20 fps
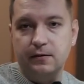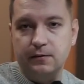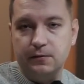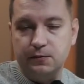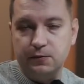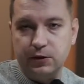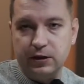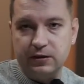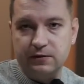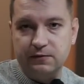
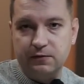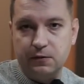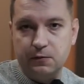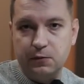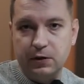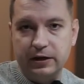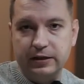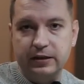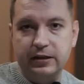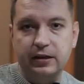worked for
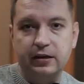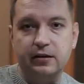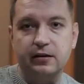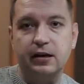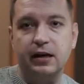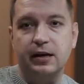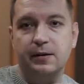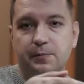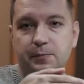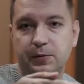1
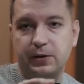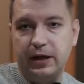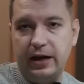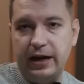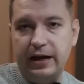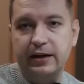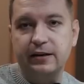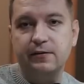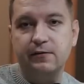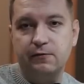year,
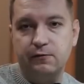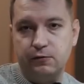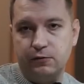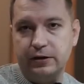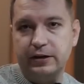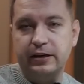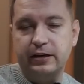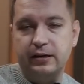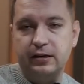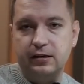applied
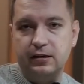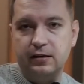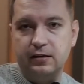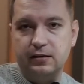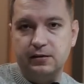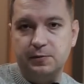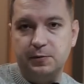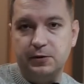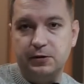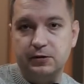for Canadian
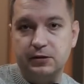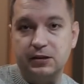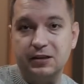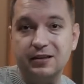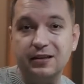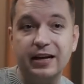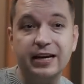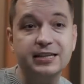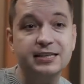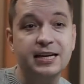Experience
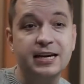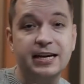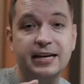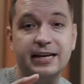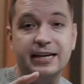class.